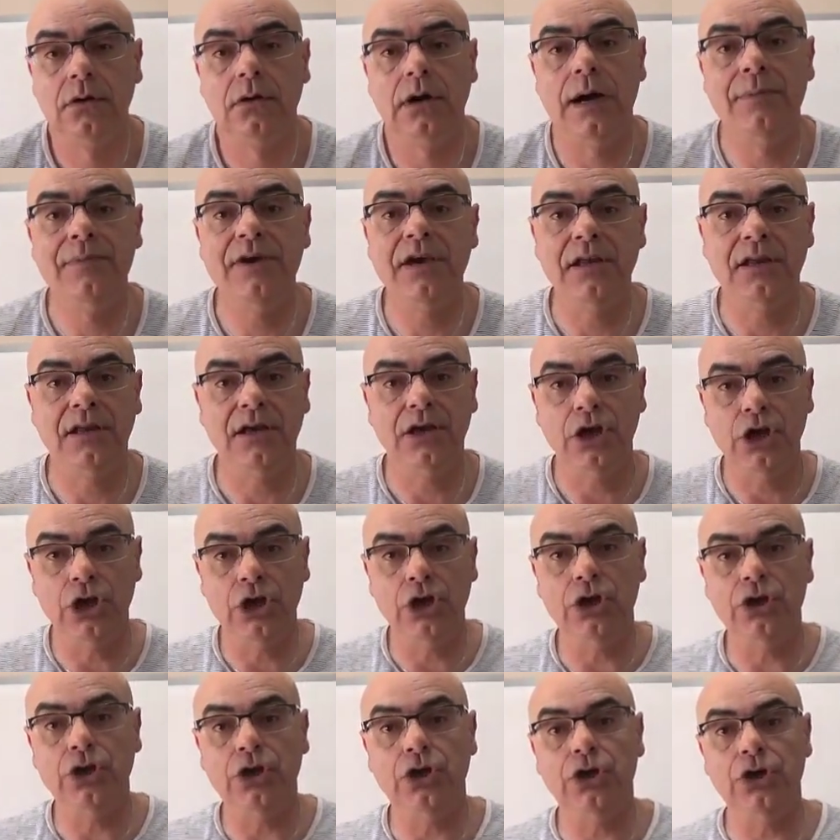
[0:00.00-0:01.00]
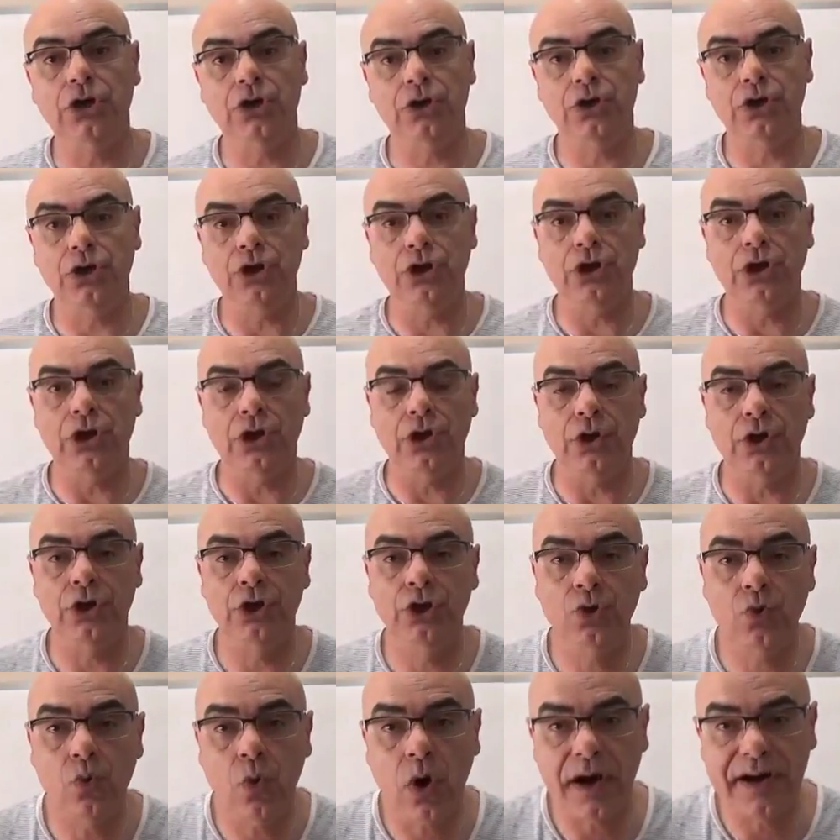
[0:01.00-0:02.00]
I mean,
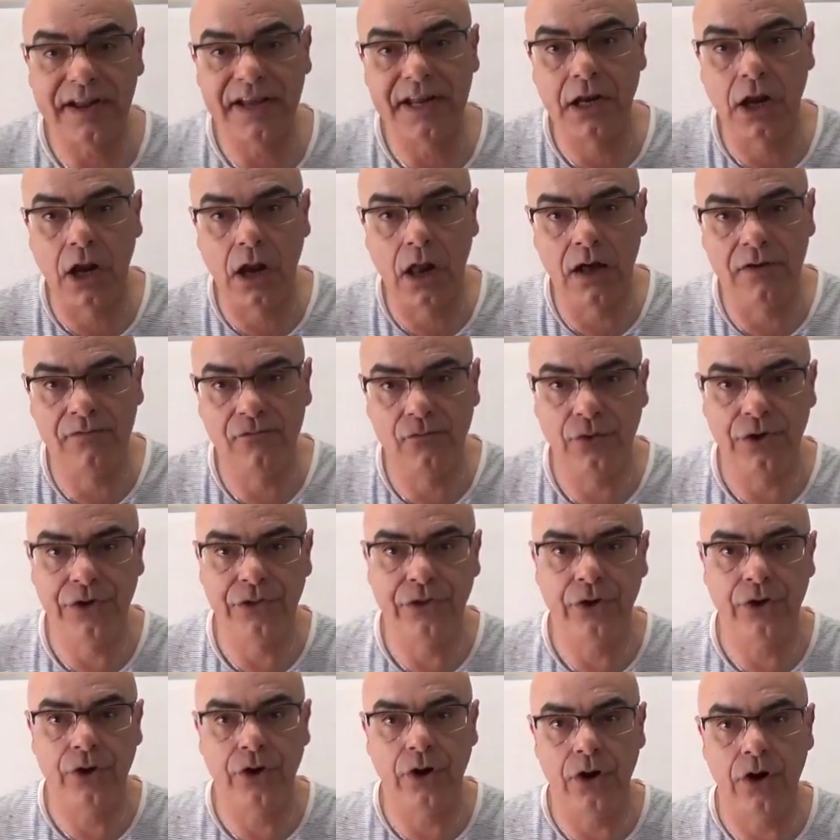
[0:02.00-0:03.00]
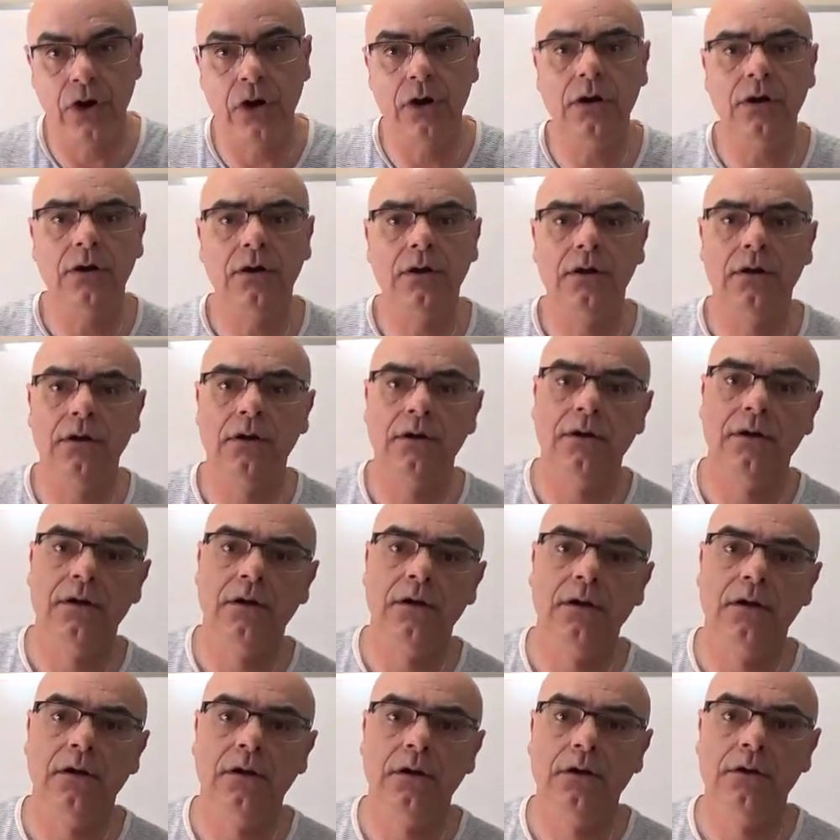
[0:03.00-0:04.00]
you are in love with her.
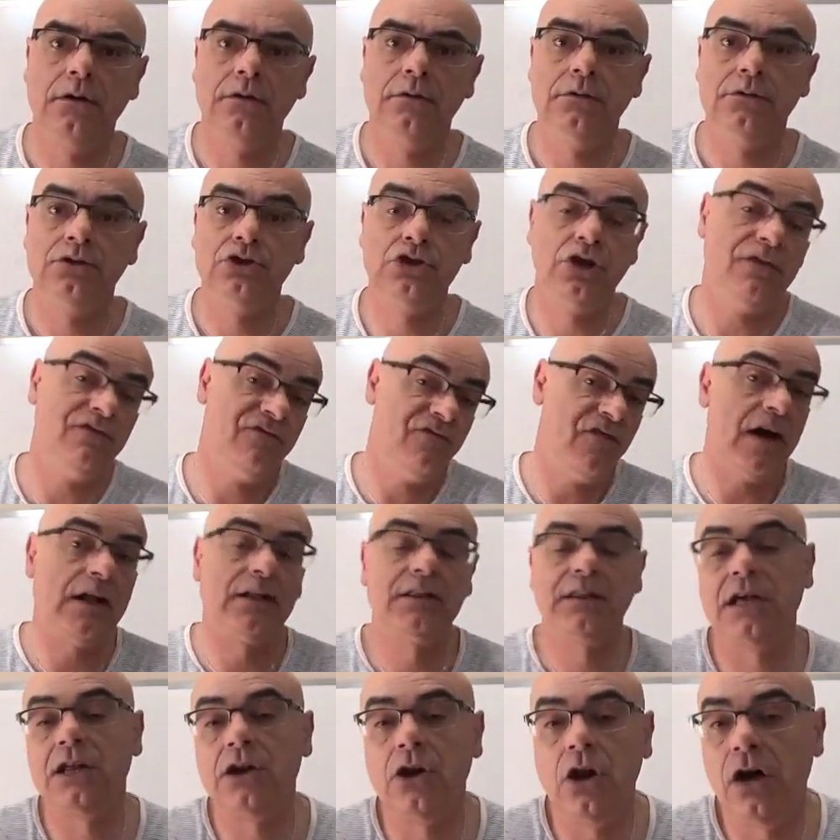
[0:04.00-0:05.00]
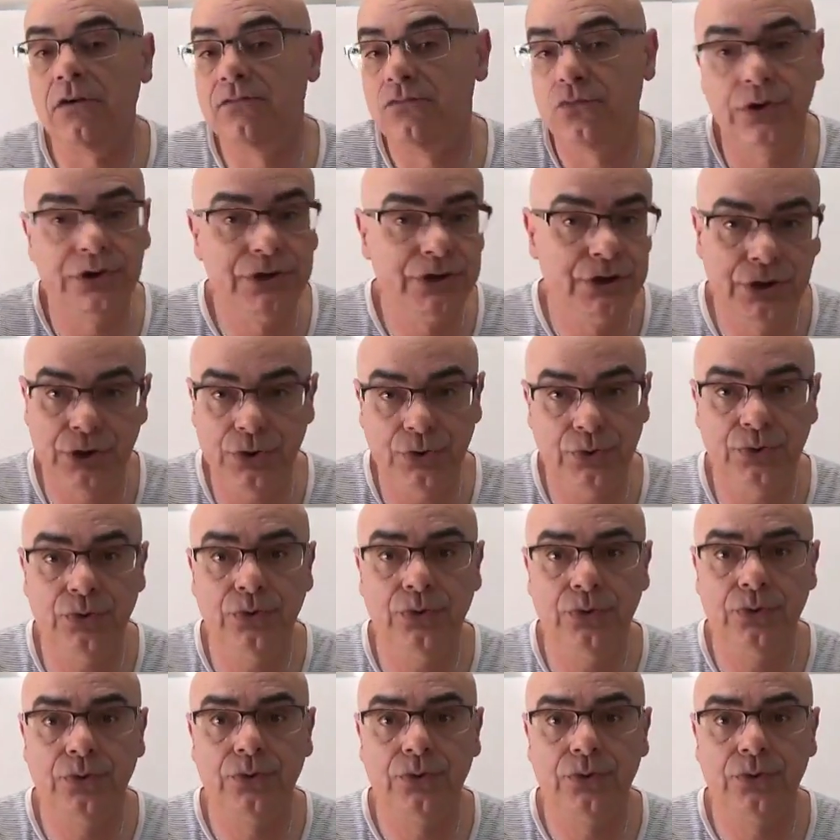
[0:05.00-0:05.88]
She felt in love with you.